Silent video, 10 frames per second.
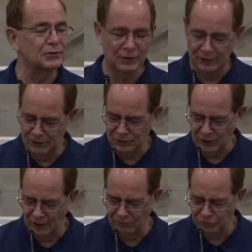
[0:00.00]
are you
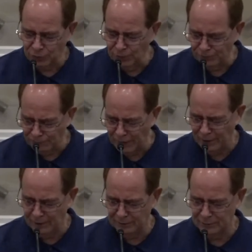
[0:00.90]
saved, through
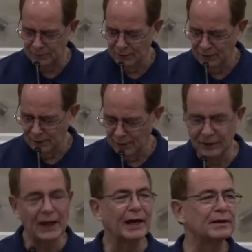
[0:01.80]
faith,
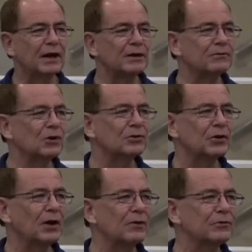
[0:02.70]
and that not of
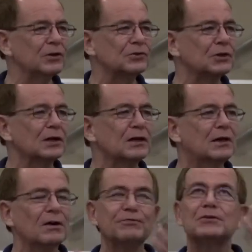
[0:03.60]
yourselves, it's the
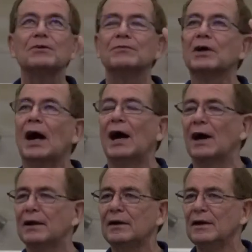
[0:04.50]
gift of
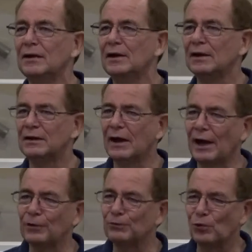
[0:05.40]
God,
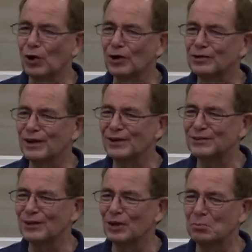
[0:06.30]
not of works,
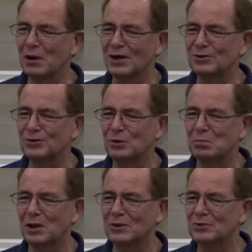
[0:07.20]
lest any man should
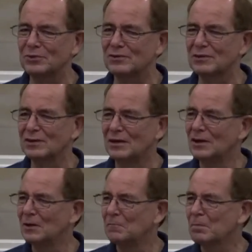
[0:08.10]
boast.
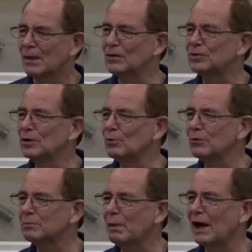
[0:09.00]
Listen, it
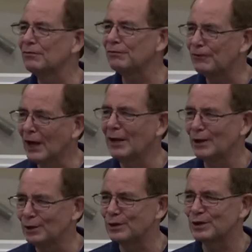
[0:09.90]
was by
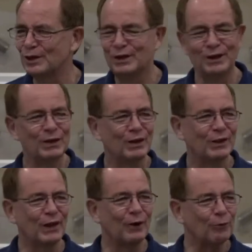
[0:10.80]
faith
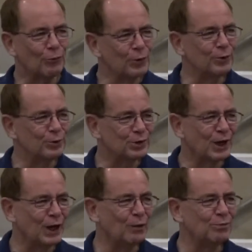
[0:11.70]
that Ruth
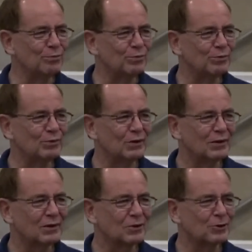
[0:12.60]
came
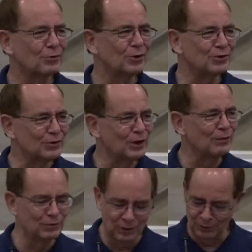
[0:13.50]
to
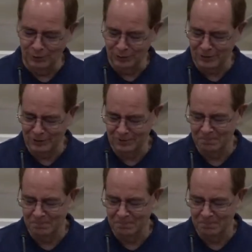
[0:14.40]
receive the Lord.